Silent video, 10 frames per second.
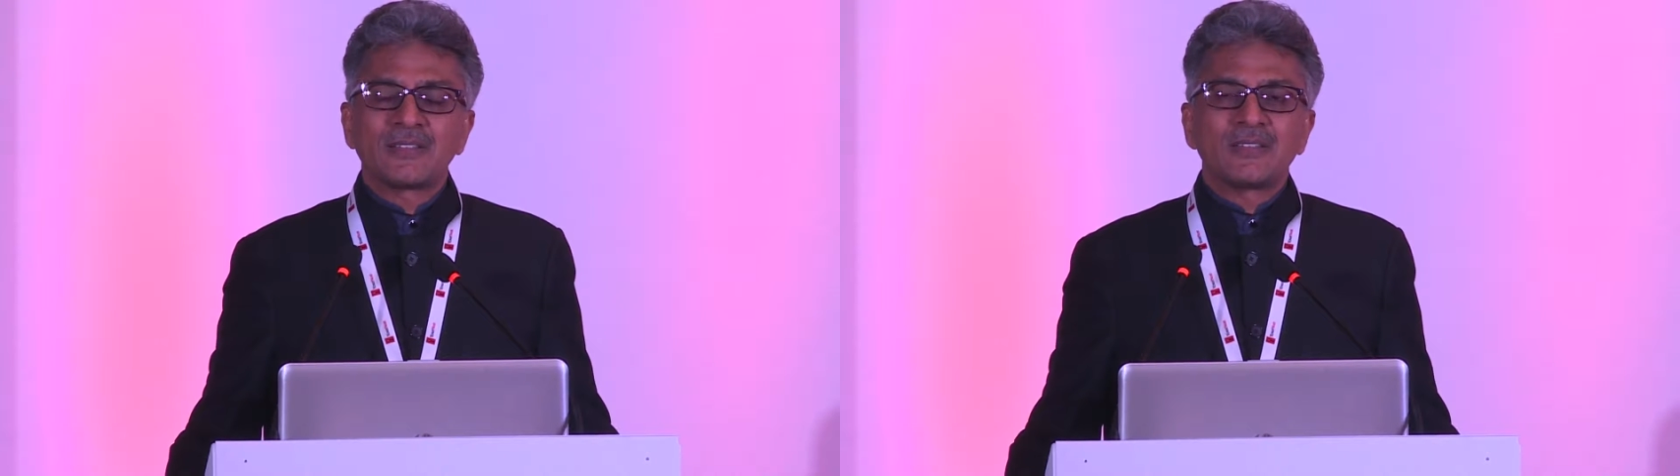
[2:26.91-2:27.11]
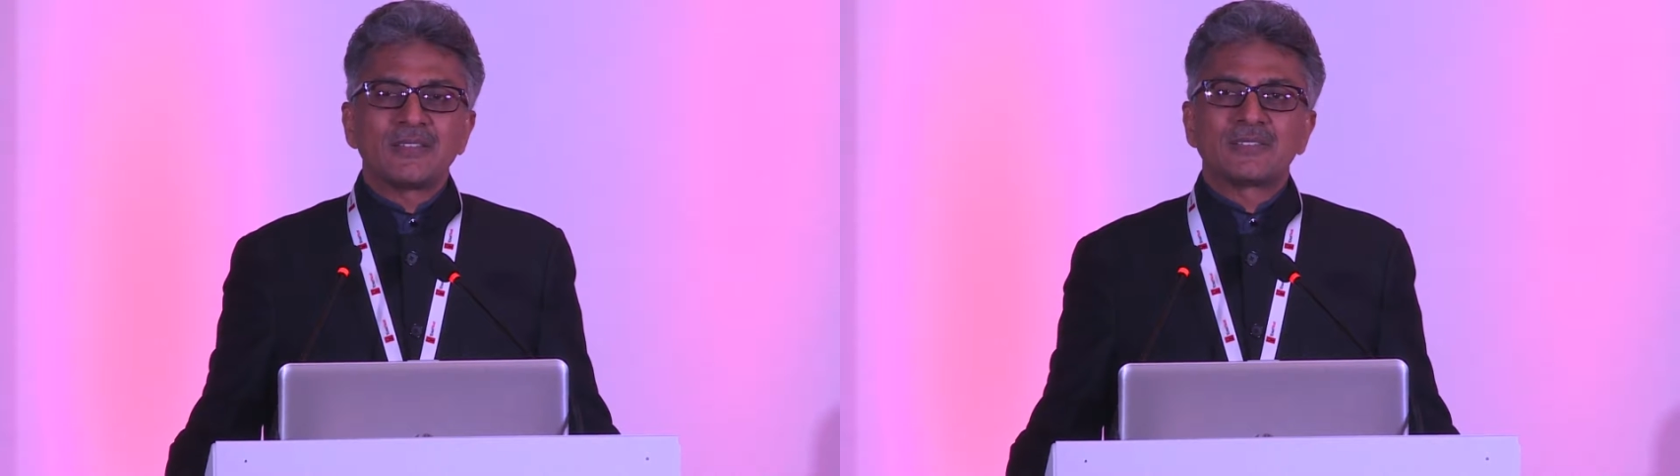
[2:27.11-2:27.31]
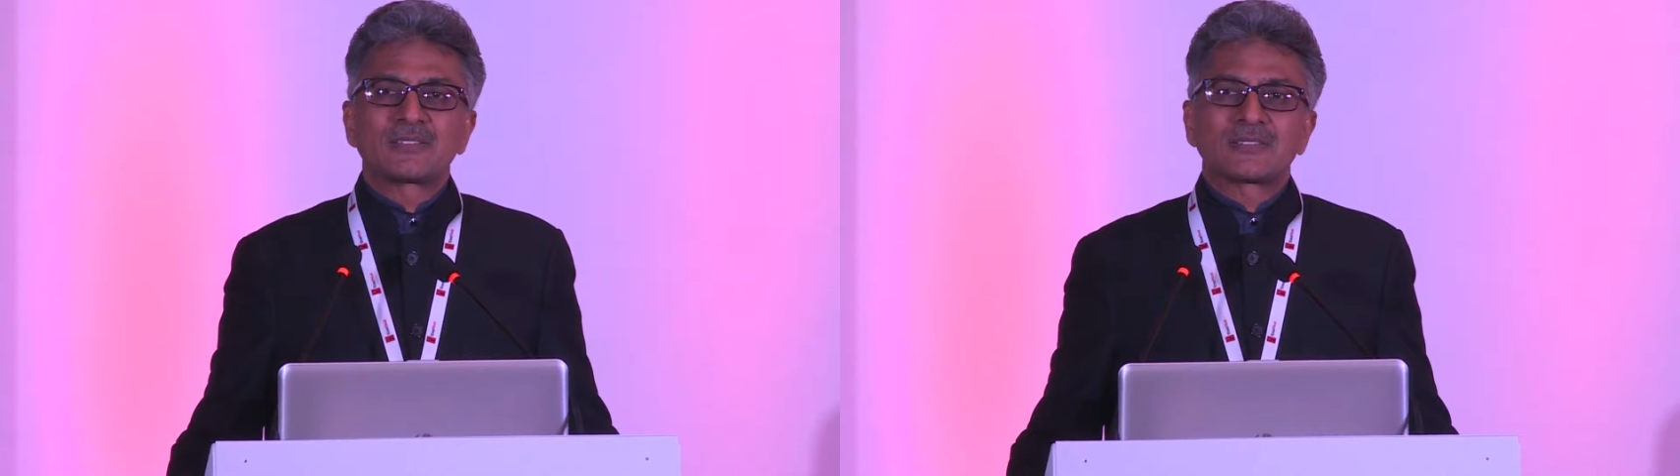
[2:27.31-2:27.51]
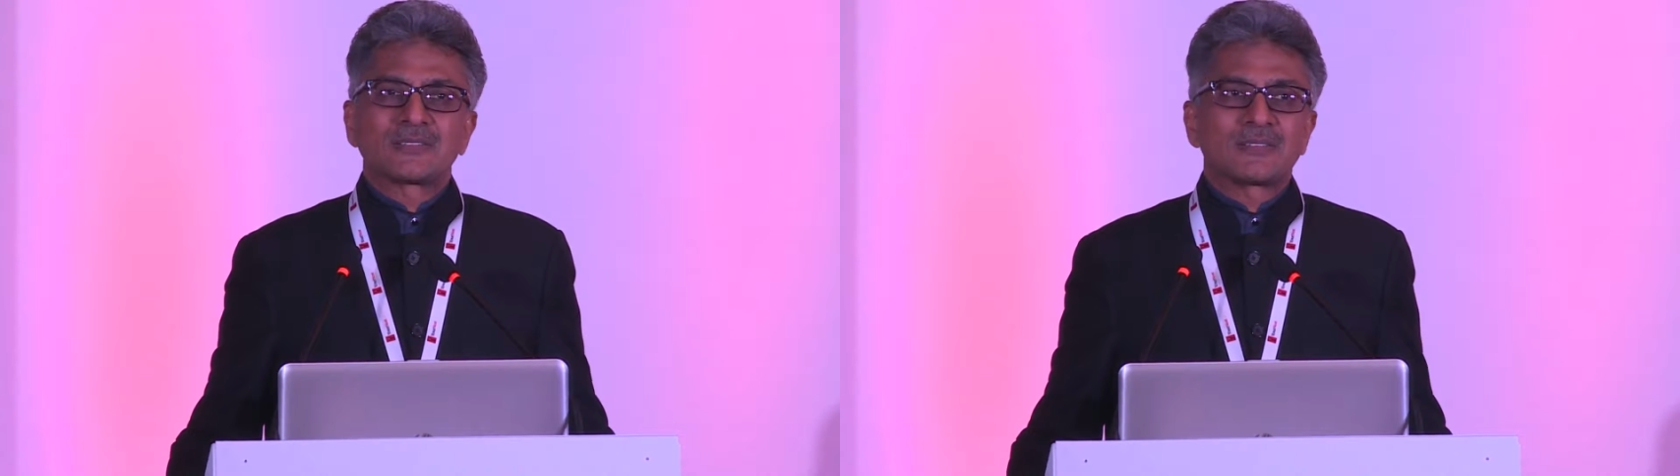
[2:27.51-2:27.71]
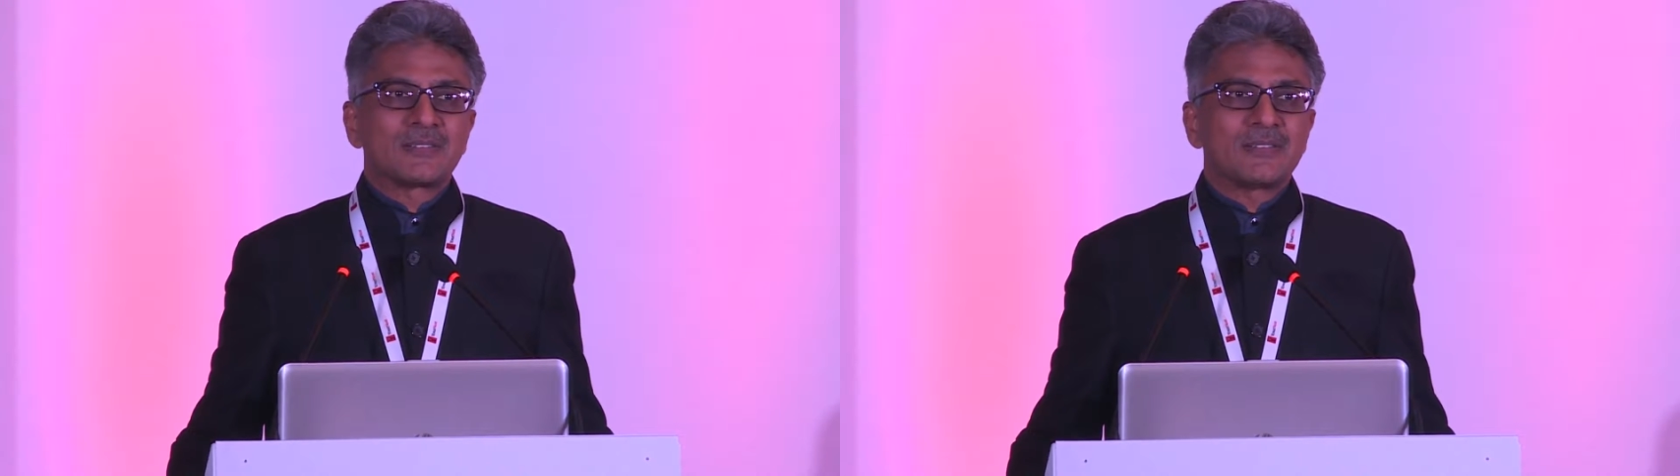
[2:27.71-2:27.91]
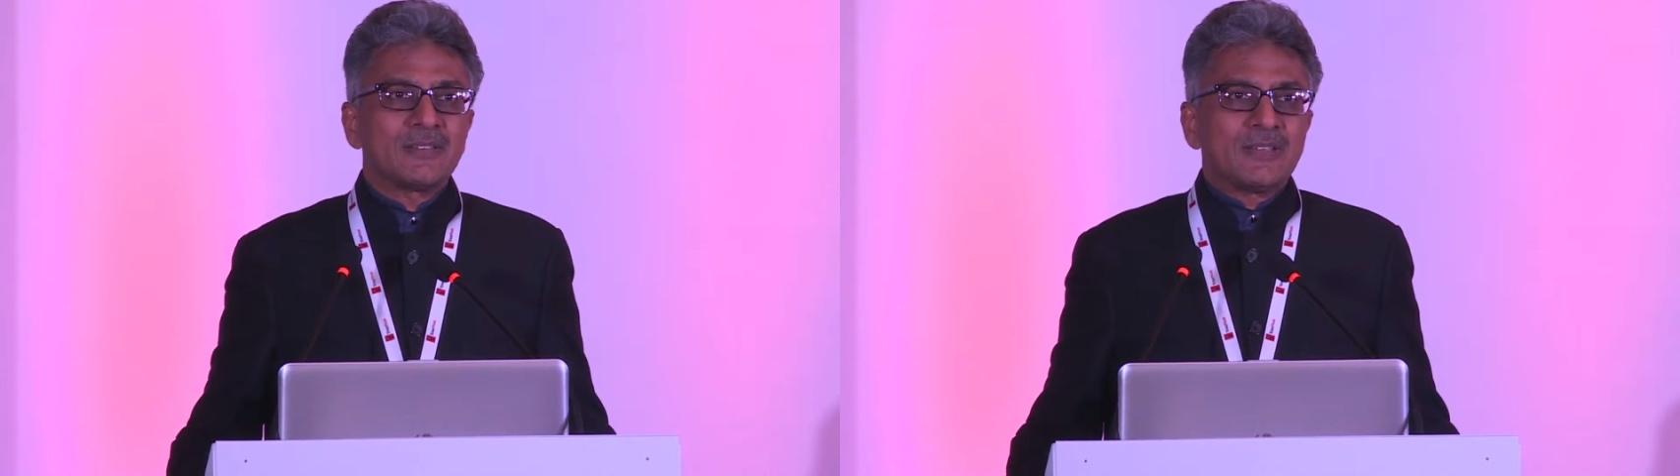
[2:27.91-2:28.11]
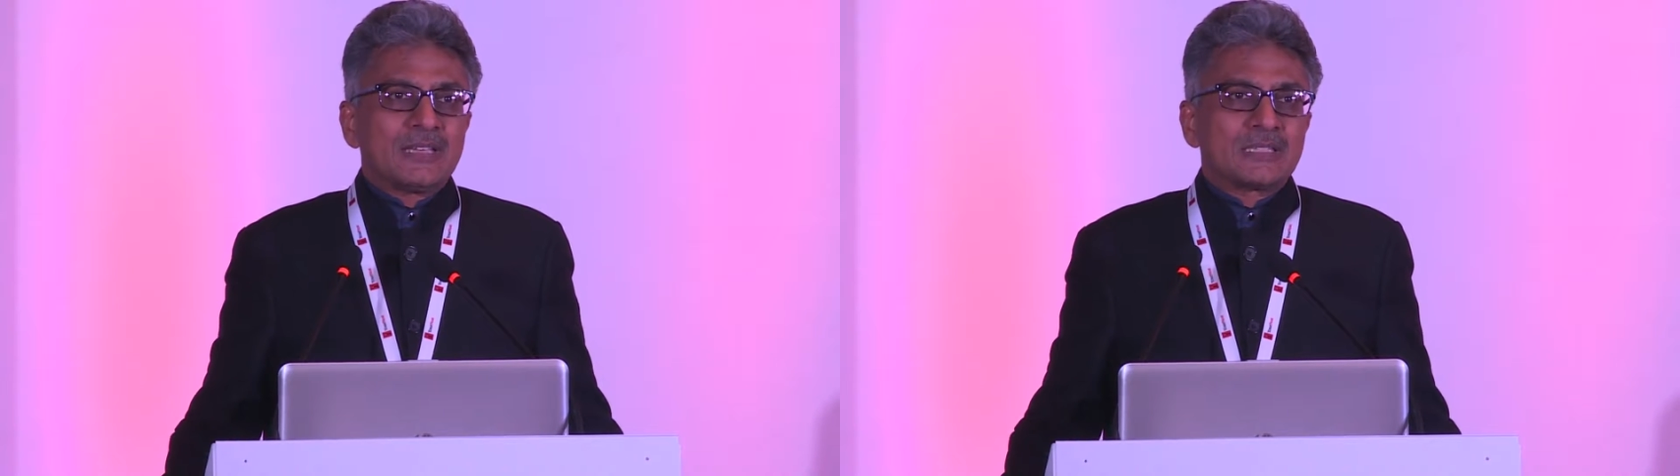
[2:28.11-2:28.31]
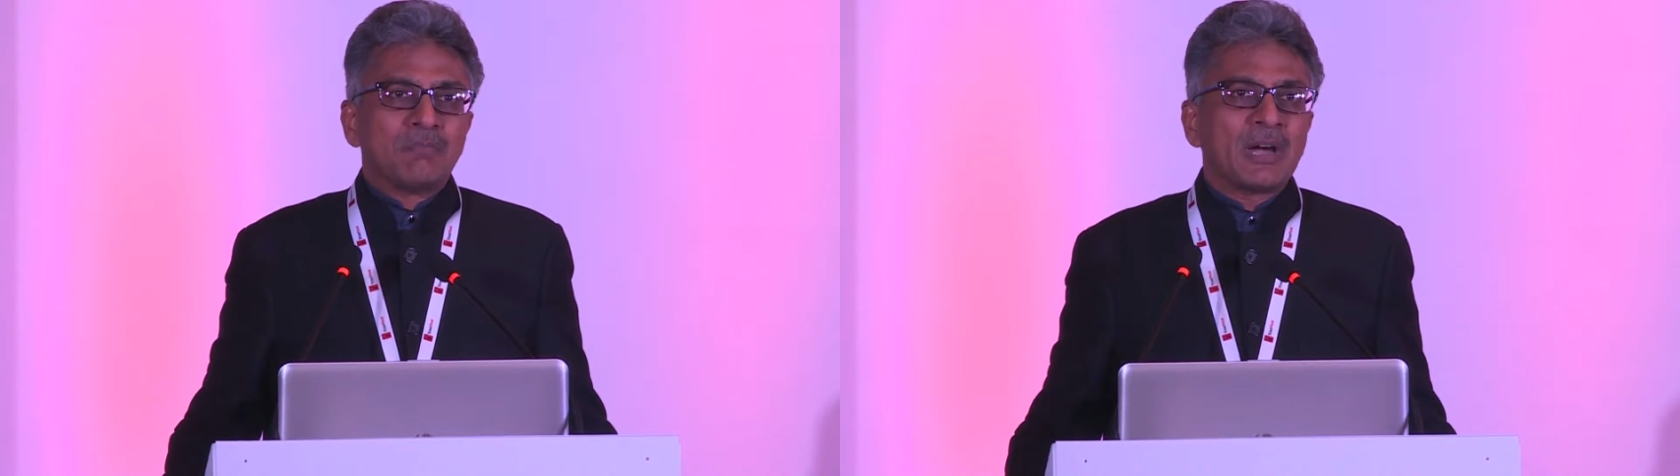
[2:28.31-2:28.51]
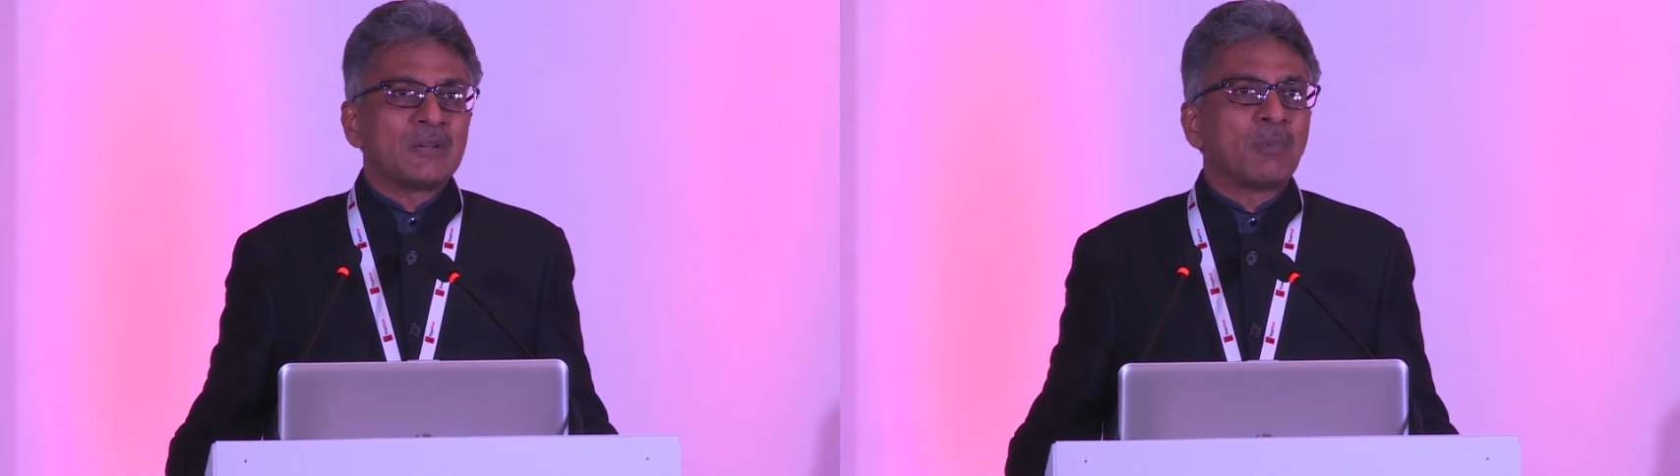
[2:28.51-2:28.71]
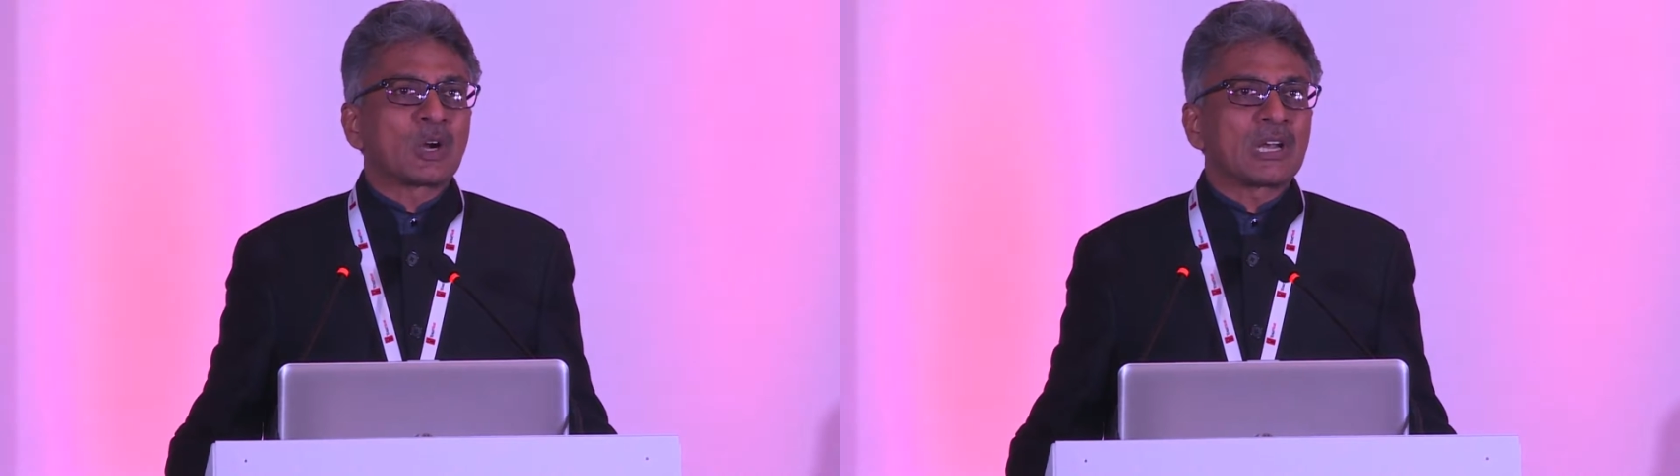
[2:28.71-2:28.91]
is
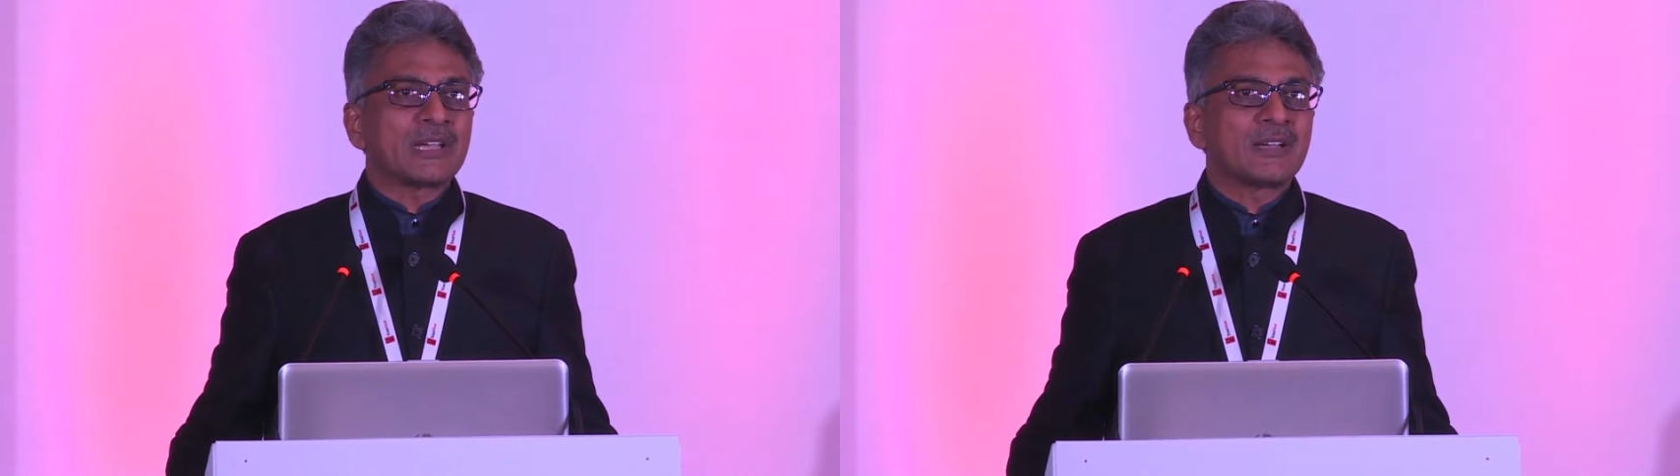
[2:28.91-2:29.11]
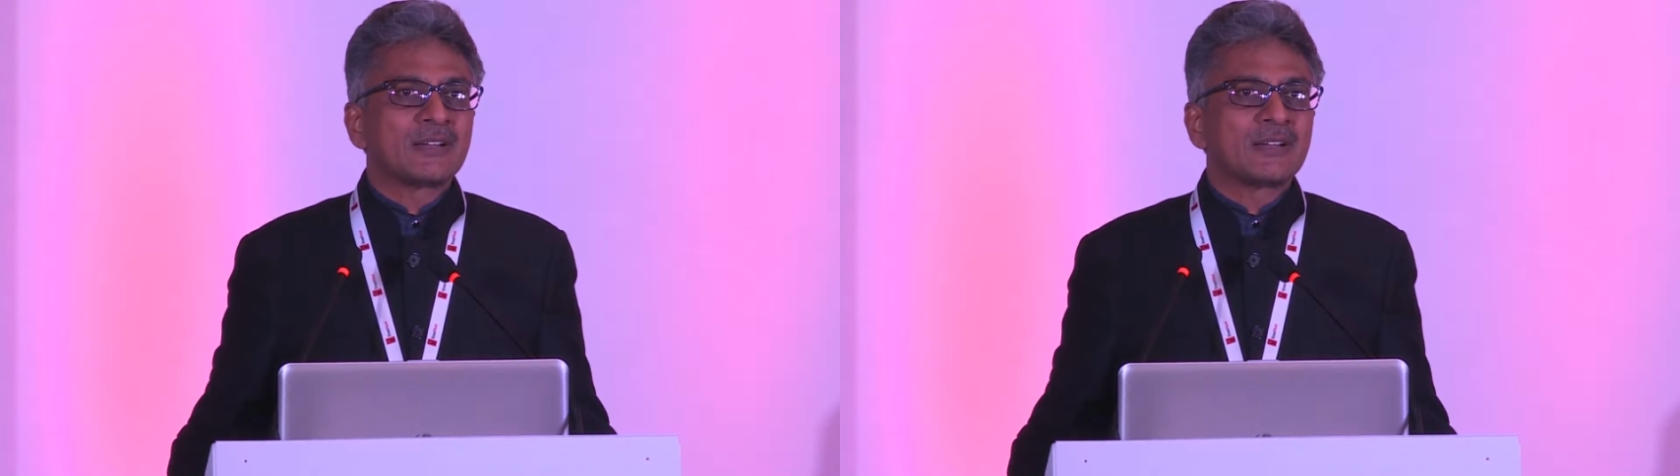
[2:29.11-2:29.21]
mind-boggling.